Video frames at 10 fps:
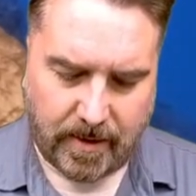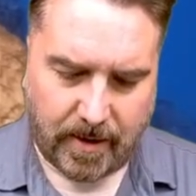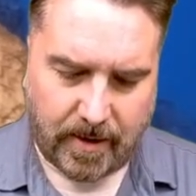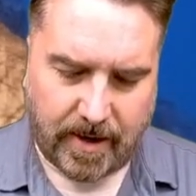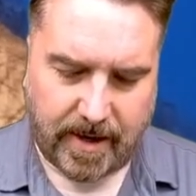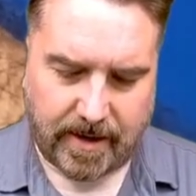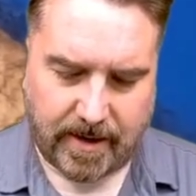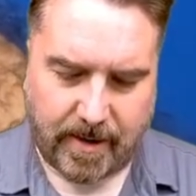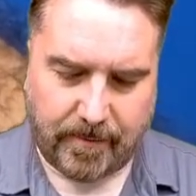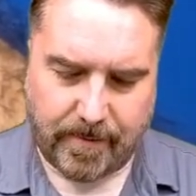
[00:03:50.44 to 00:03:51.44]
Alright,
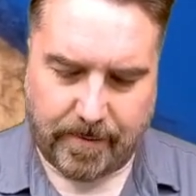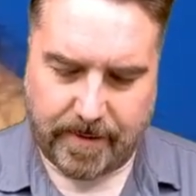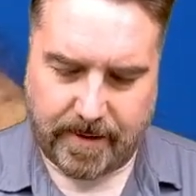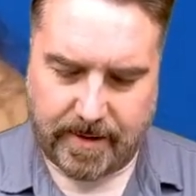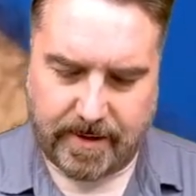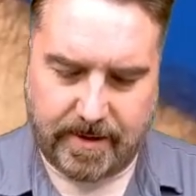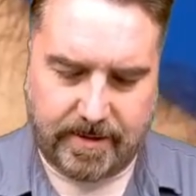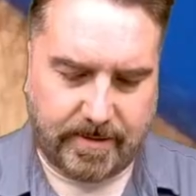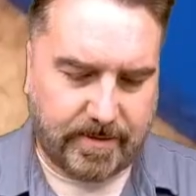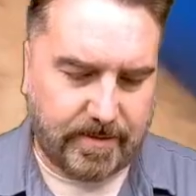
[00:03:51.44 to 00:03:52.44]
now from the
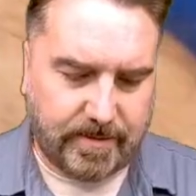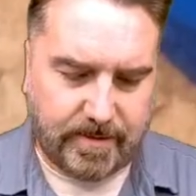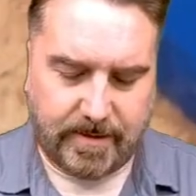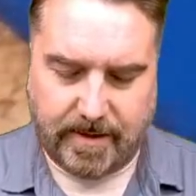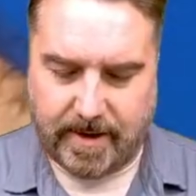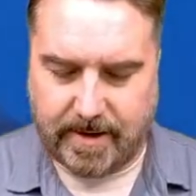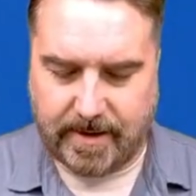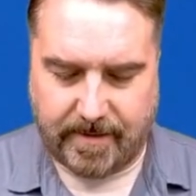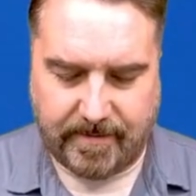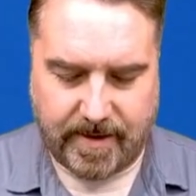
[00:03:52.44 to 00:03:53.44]

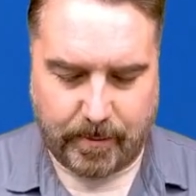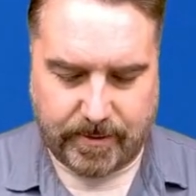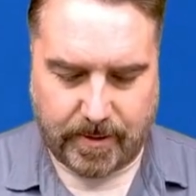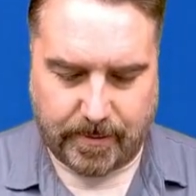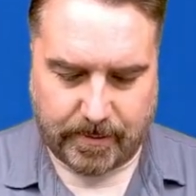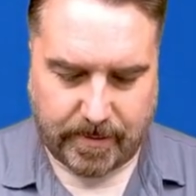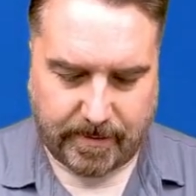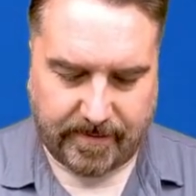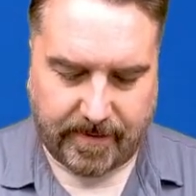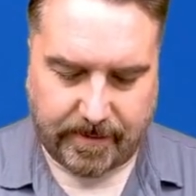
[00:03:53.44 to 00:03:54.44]
Venom was always one of my
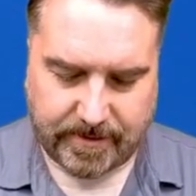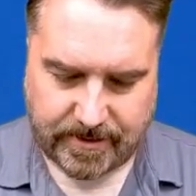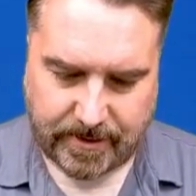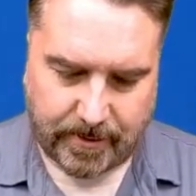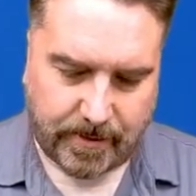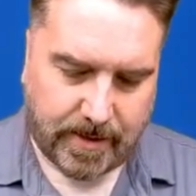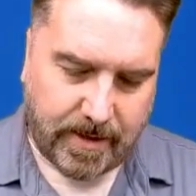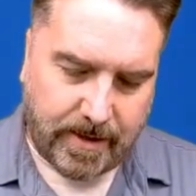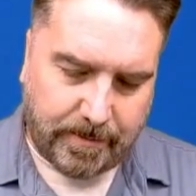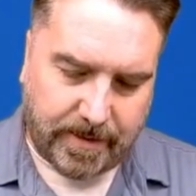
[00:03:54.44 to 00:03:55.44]
favorites too.
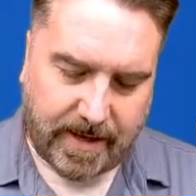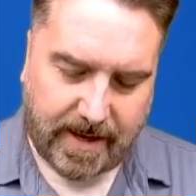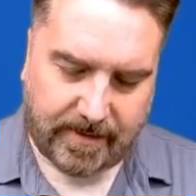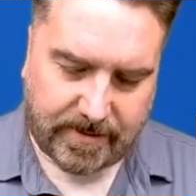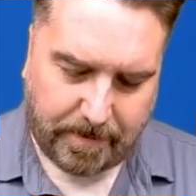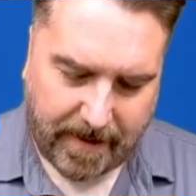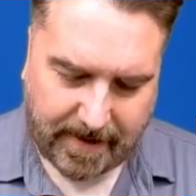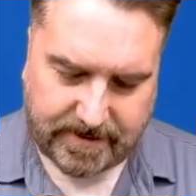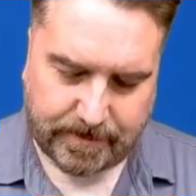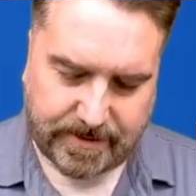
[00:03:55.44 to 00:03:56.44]
But yeah, even the packs
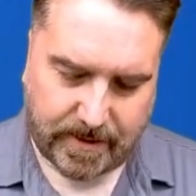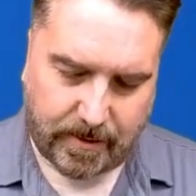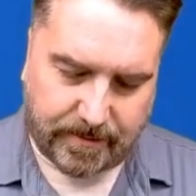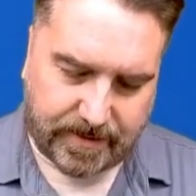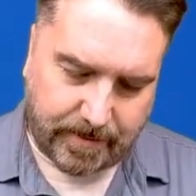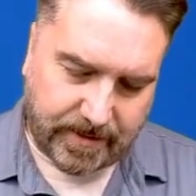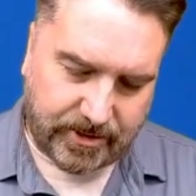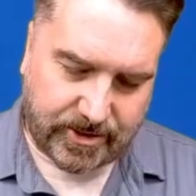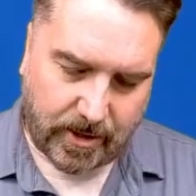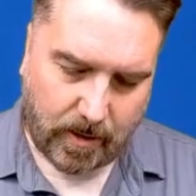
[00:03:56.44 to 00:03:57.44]
themselves, just
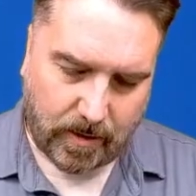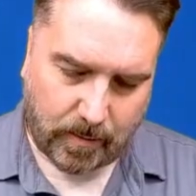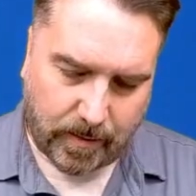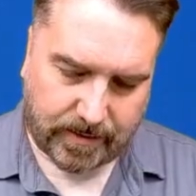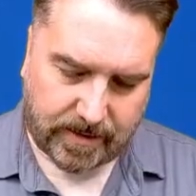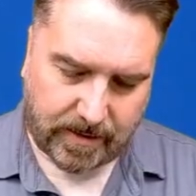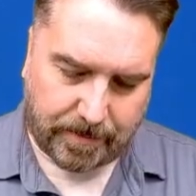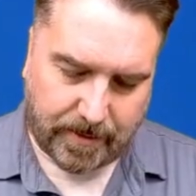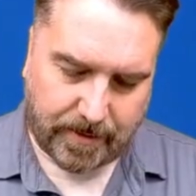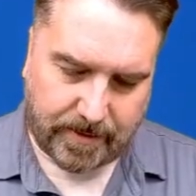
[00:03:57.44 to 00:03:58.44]
the artwork that they
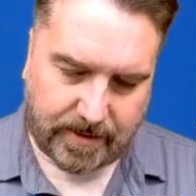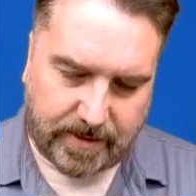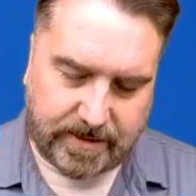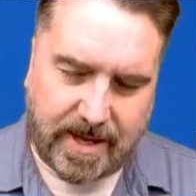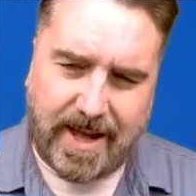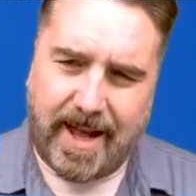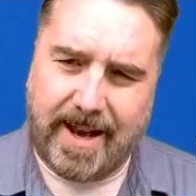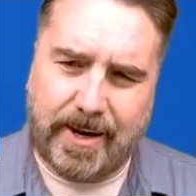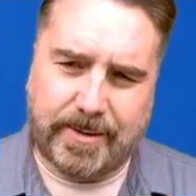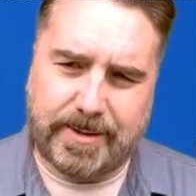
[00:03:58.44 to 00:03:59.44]
put on these. And I
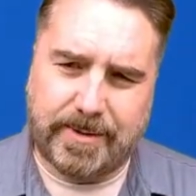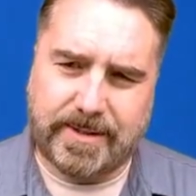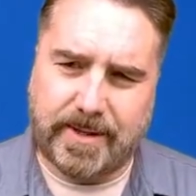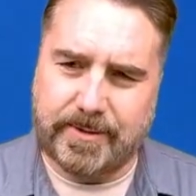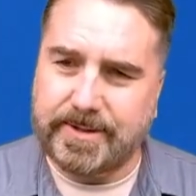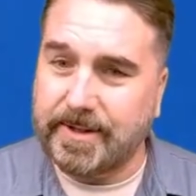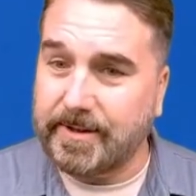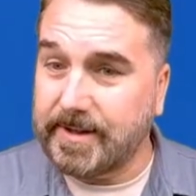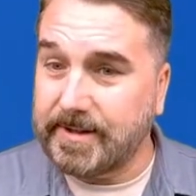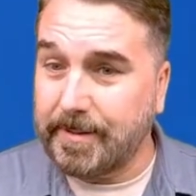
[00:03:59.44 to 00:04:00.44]
know some of these other
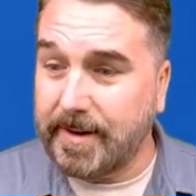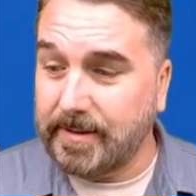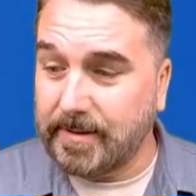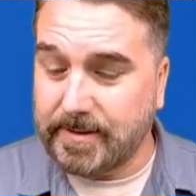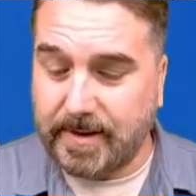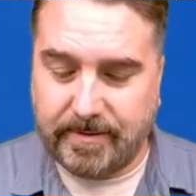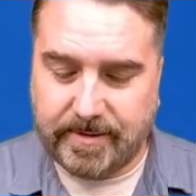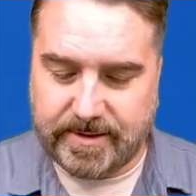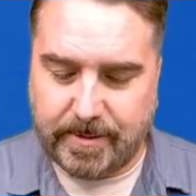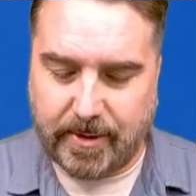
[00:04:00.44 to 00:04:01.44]
series, even
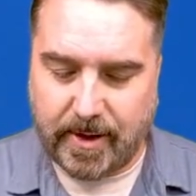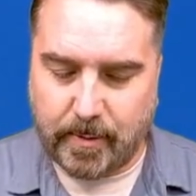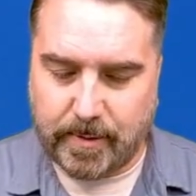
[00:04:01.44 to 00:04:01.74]
some of the other ones I